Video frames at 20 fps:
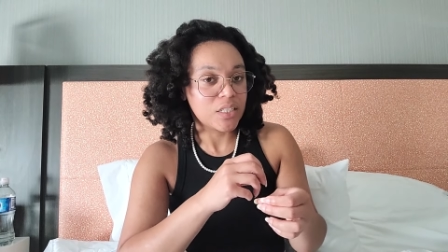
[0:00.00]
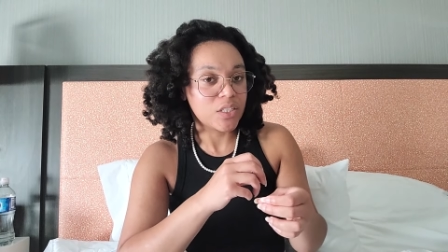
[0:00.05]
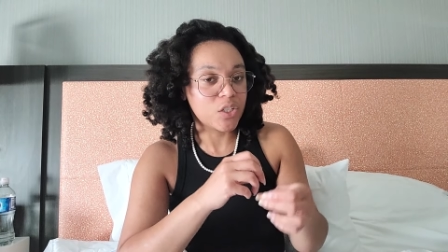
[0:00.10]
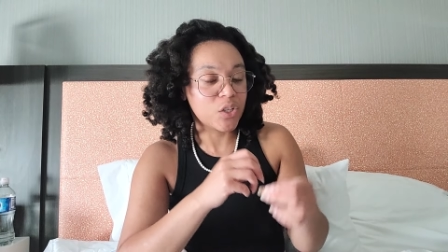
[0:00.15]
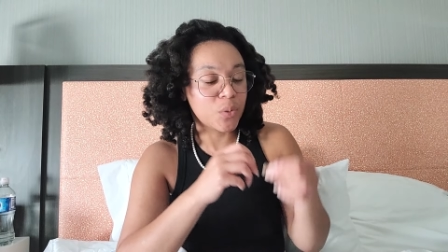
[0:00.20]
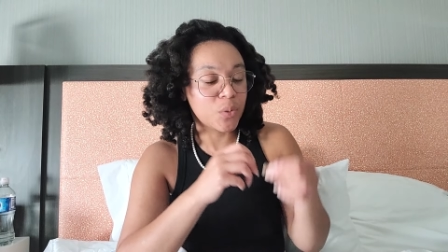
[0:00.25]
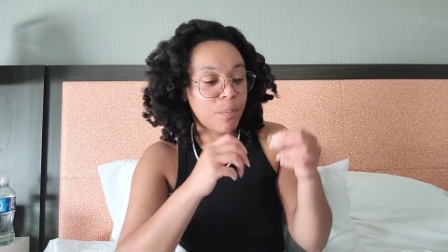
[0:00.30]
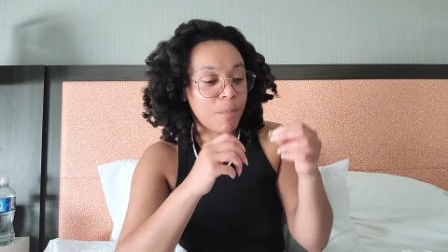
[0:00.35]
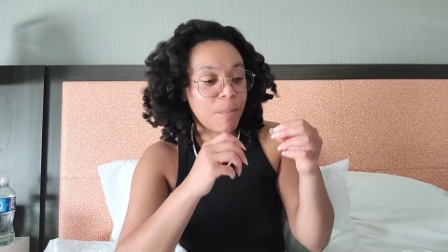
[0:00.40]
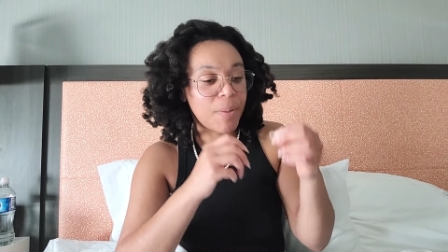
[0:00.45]

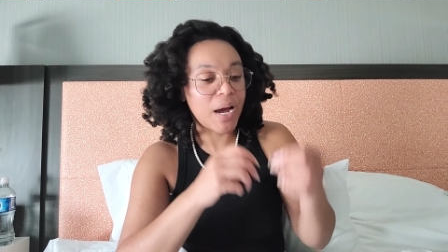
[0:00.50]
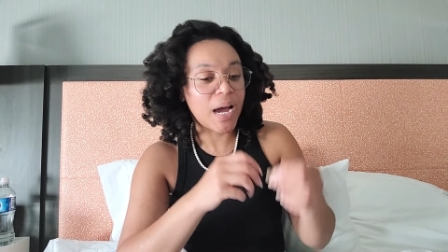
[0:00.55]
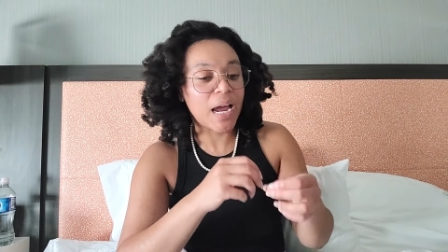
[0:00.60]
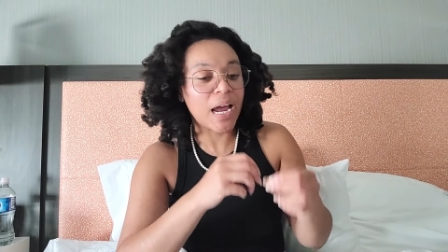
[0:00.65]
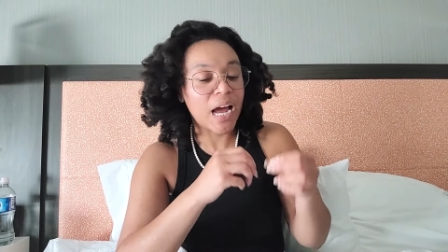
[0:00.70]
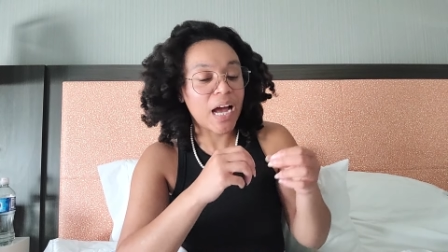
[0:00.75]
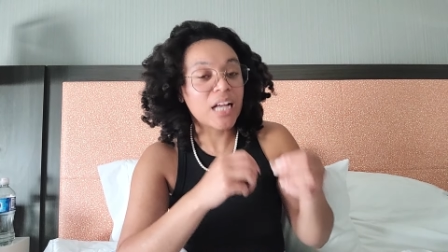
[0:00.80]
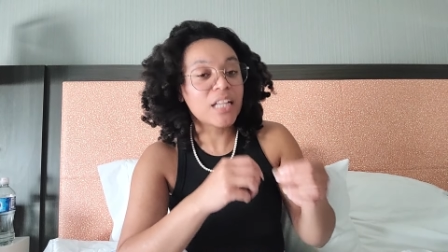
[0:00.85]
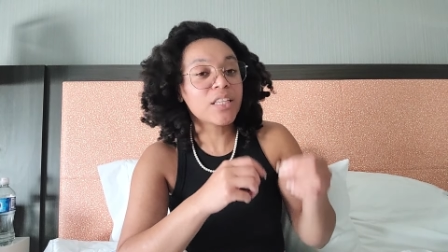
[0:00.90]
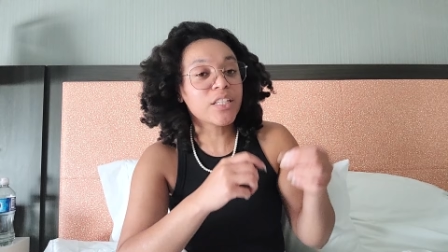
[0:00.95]
your
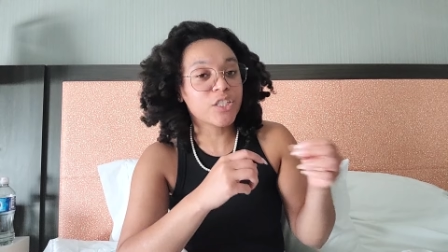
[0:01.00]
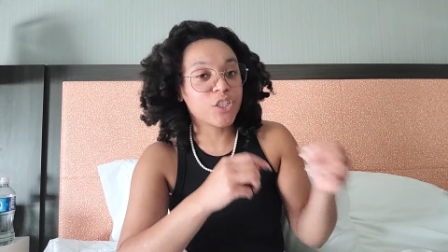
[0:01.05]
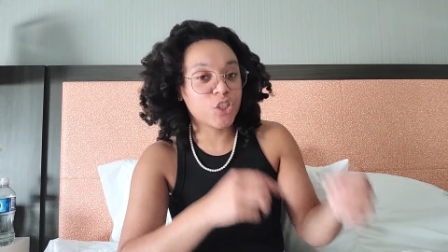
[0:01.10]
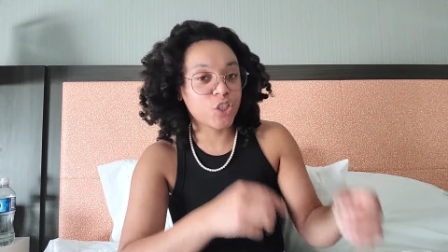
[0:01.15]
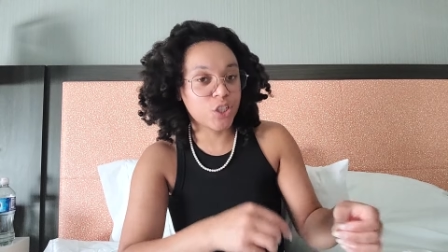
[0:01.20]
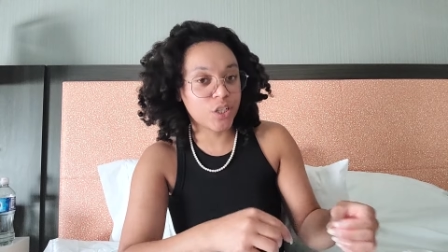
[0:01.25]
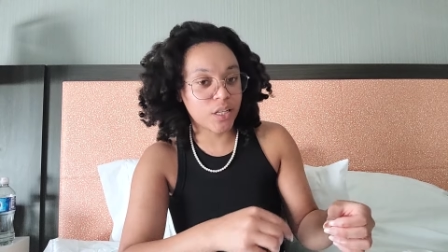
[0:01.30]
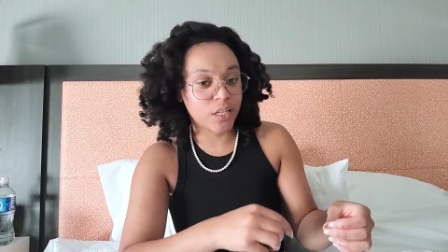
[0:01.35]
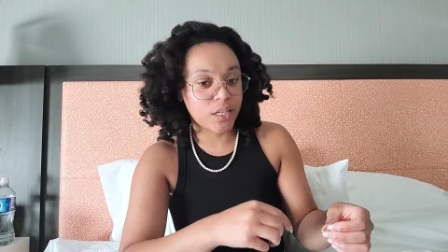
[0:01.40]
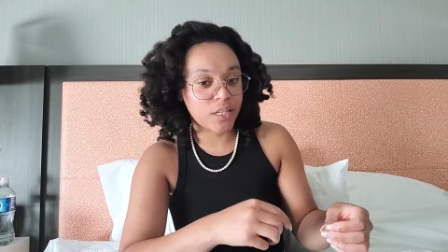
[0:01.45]

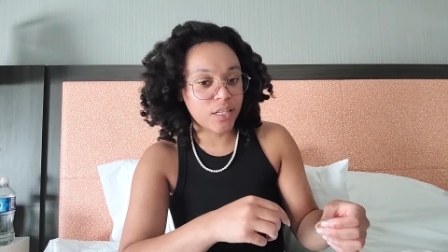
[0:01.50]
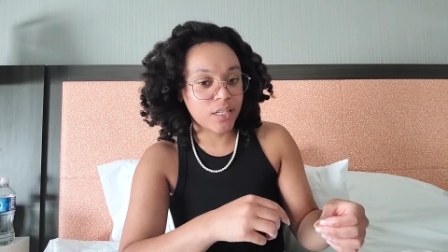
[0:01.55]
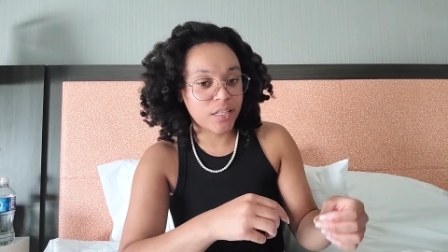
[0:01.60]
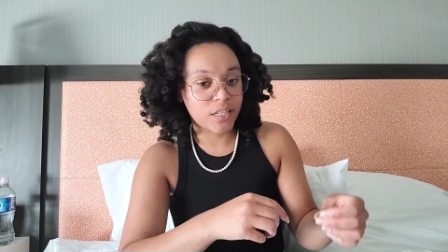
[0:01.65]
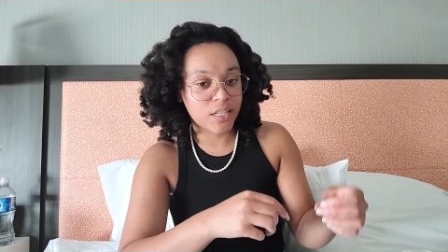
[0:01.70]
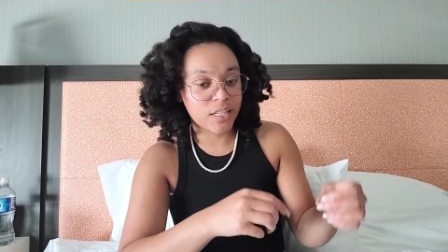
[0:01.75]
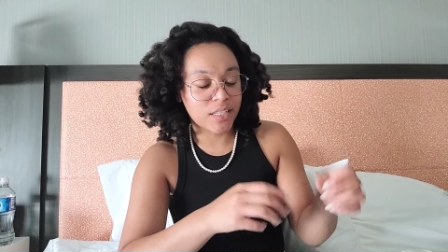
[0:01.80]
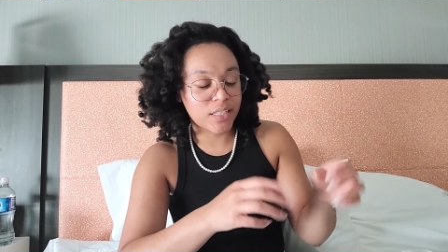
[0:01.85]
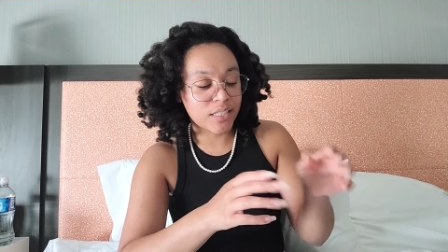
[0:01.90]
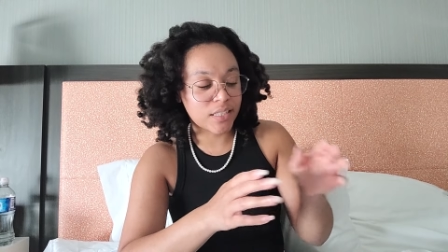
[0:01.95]
biology
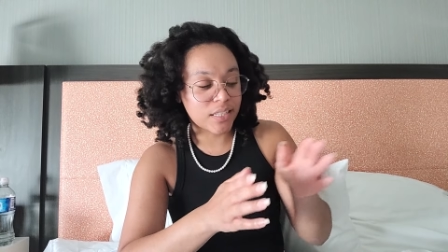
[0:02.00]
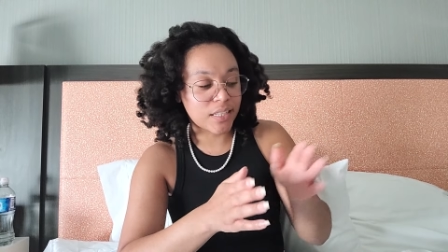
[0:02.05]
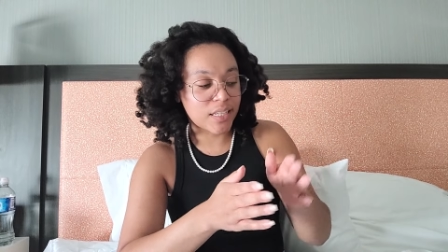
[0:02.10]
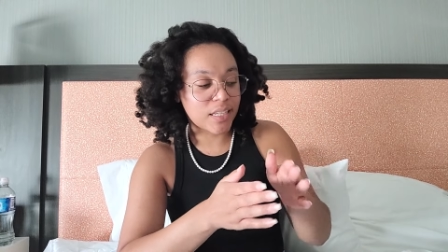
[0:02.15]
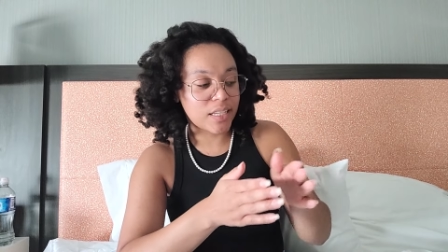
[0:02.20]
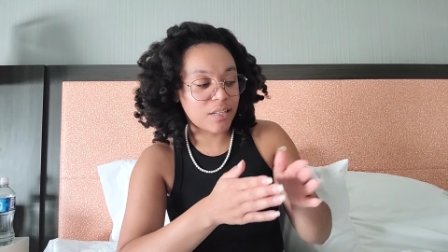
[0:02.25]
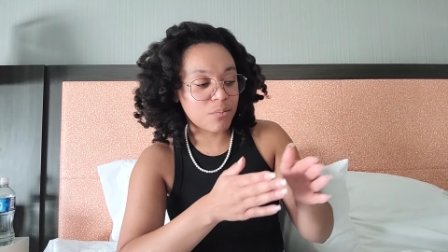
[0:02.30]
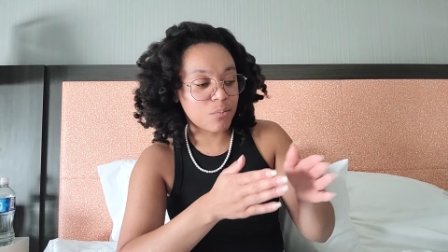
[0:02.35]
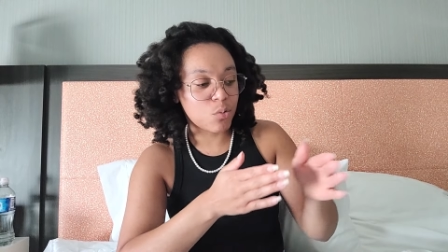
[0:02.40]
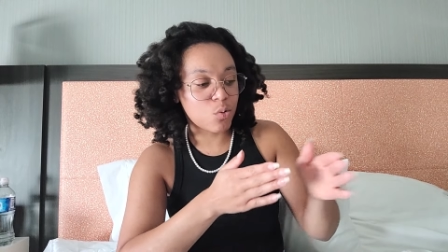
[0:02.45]
is
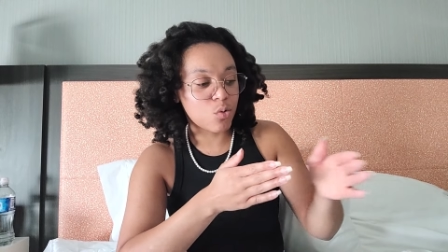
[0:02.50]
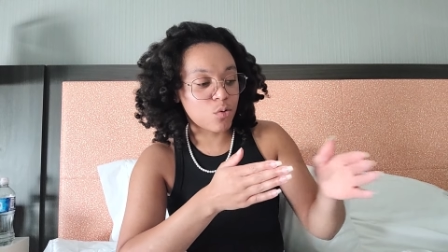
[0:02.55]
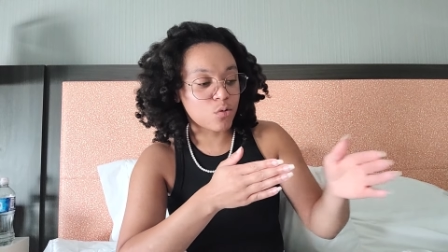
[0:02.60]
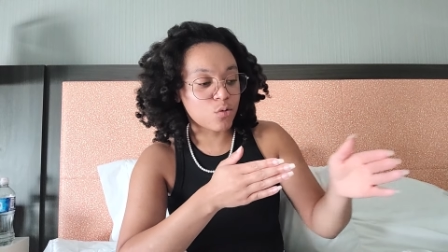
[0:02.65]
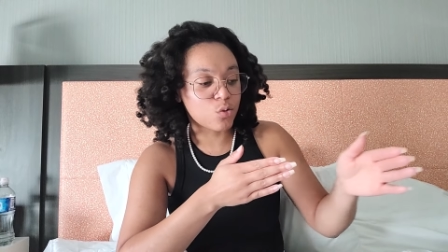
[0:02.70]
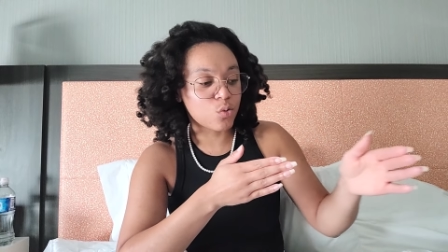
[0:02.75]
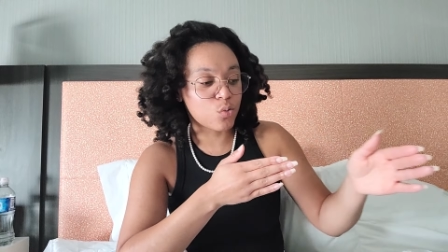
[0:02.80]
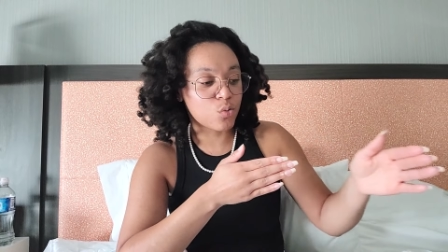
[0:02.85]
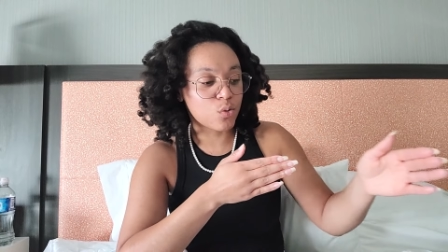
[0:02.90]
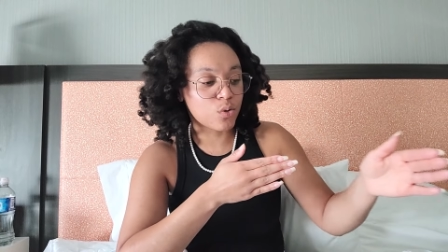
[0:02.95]
leaning more
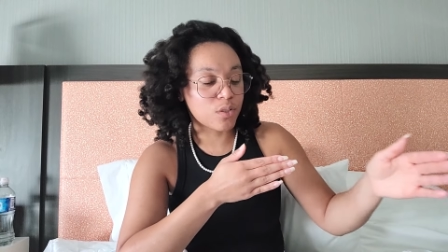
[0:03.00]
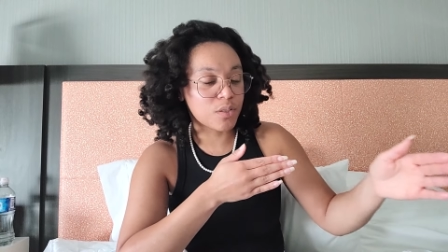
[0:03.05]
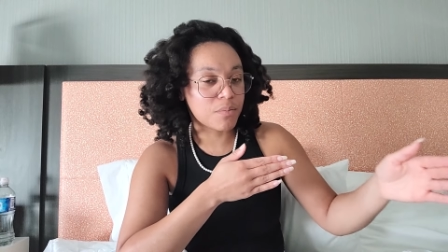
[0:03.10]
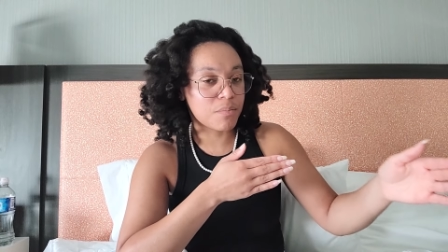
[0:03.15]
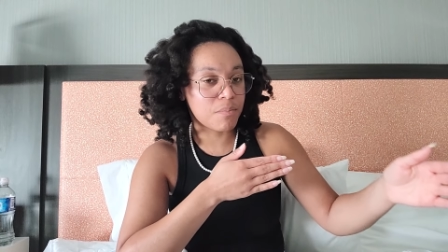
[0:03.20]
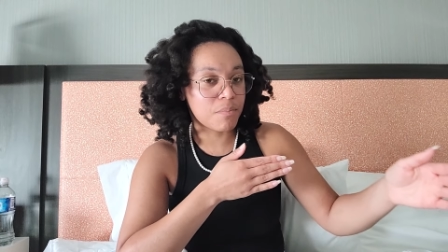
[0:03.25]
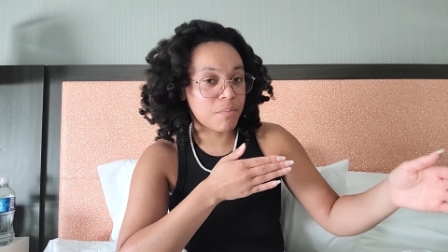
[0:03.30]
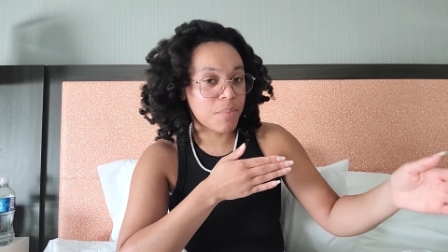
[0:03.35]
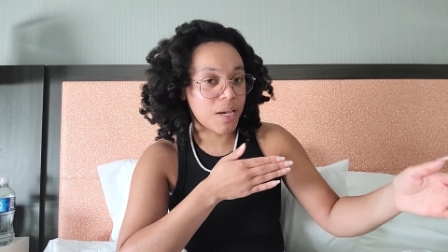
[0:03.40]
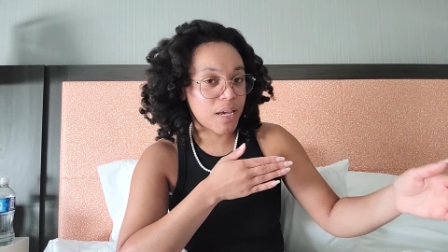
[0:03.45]
towards
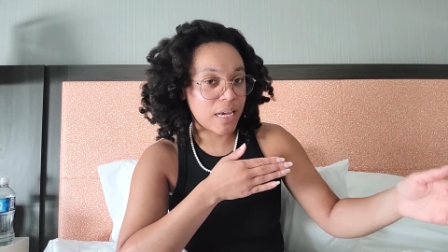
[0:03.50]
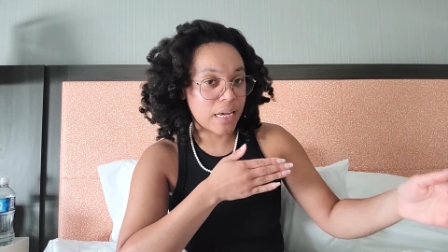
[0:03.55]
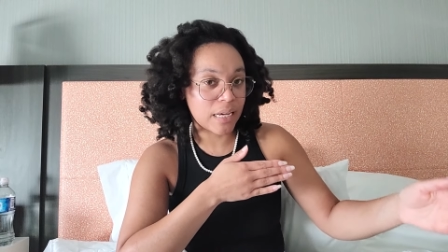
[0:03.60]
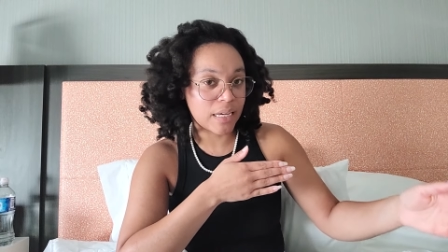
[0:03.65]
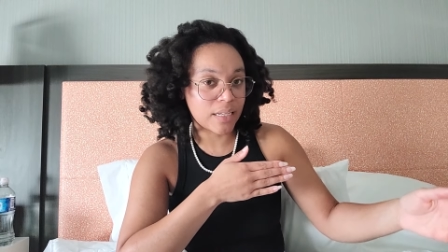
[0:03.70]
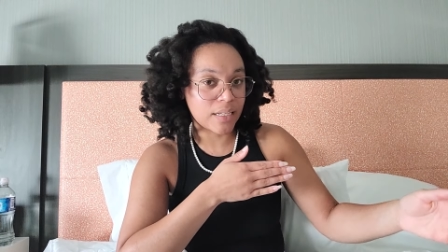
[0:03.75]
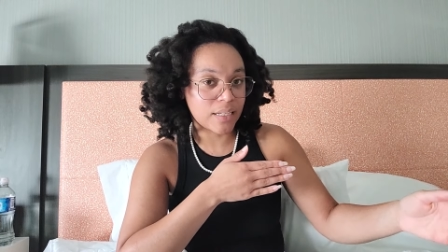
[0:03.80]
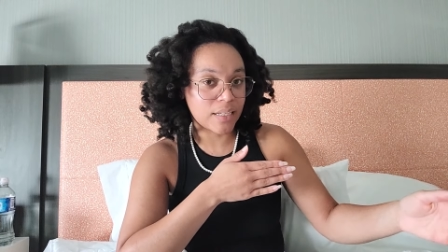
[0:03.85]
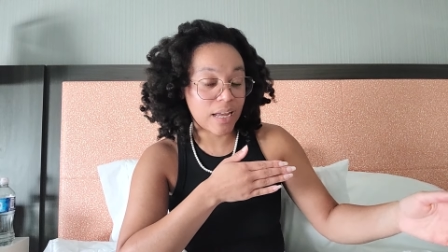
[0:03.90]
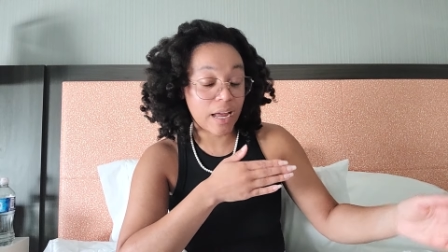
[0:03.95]

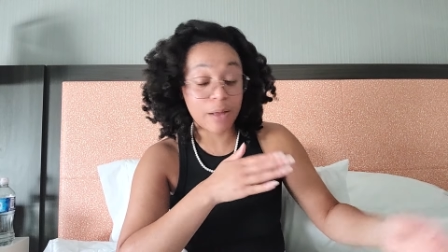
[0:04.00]
man.